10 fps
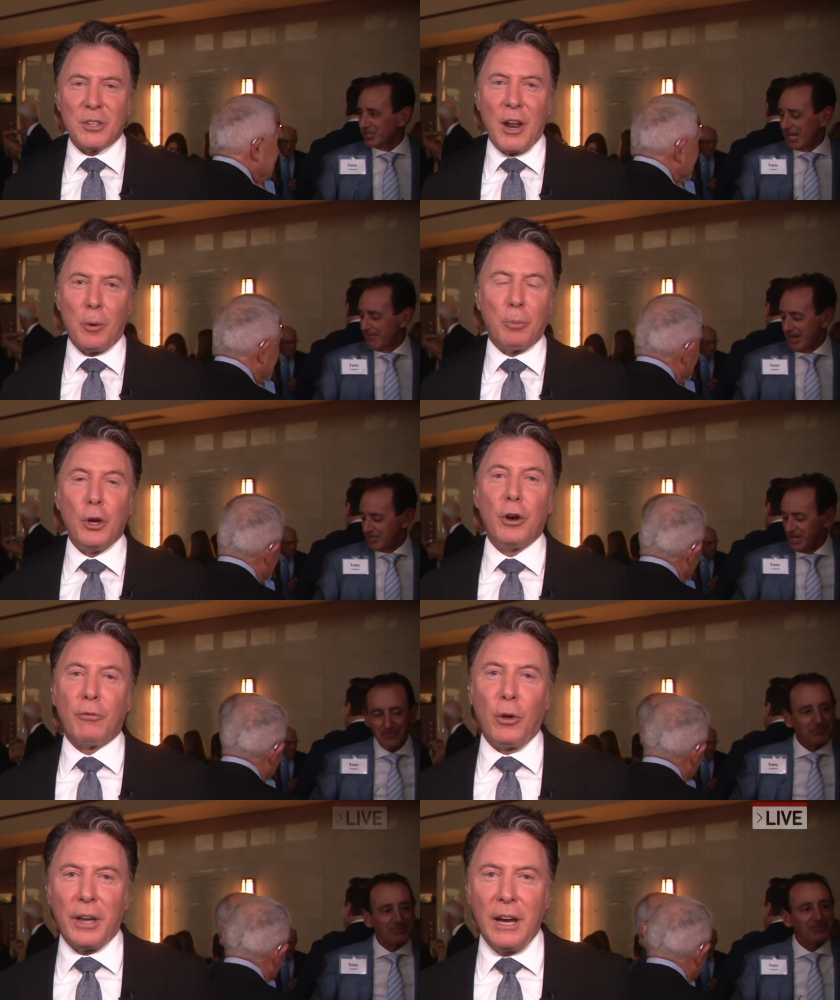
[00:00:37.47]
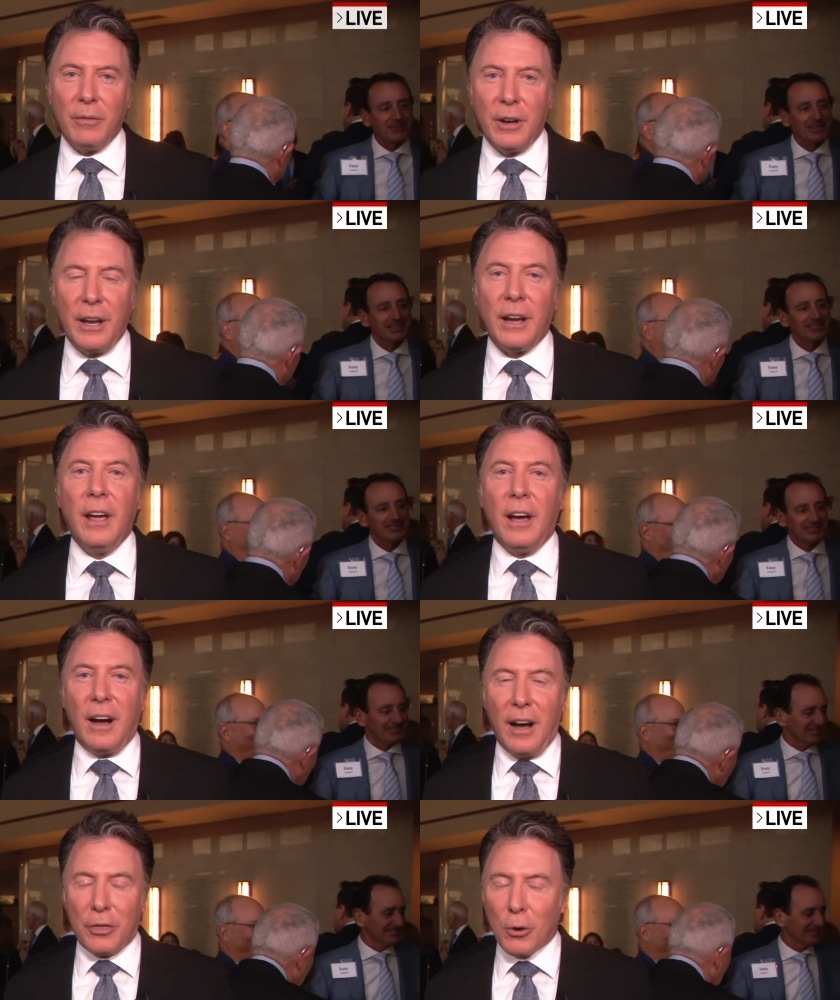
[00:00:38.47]
Speaker 1: Center. Beautiful evening
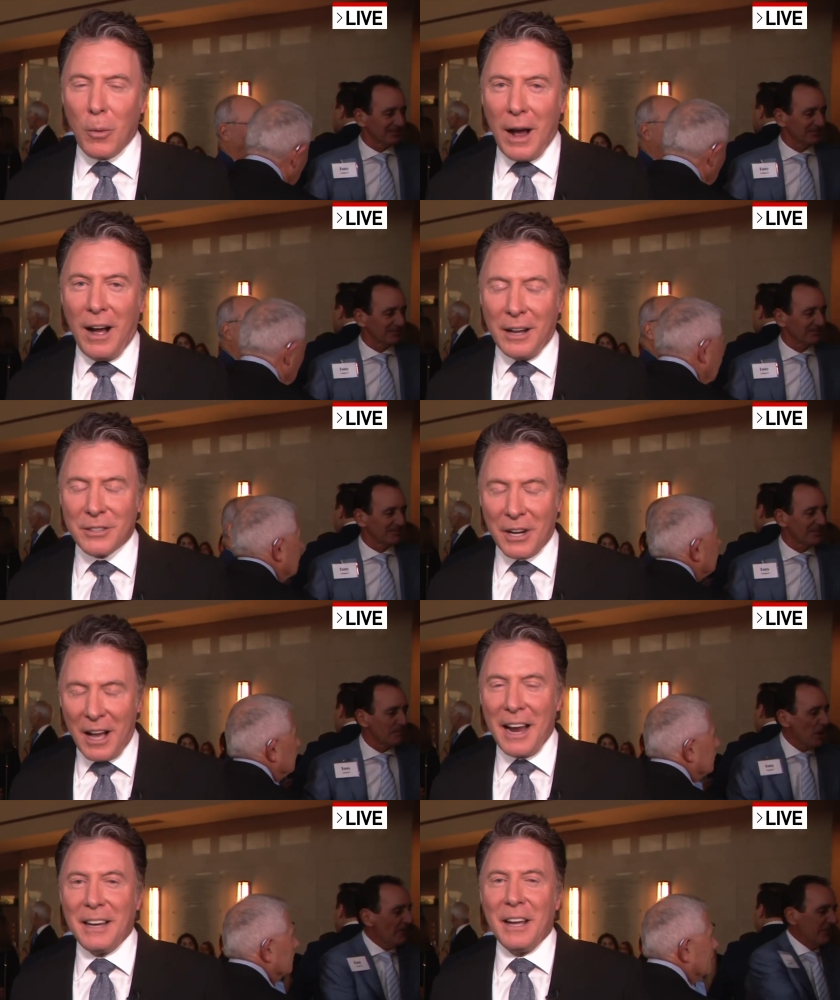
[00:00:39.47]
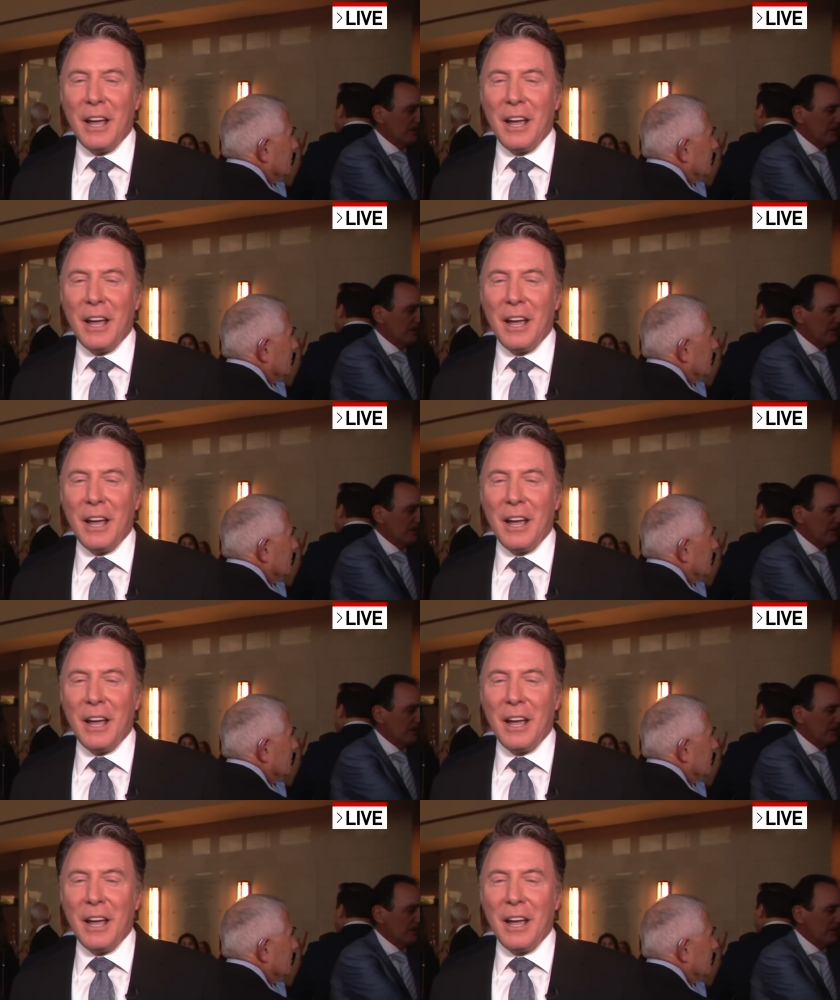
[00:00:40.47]
uh, uh, tonight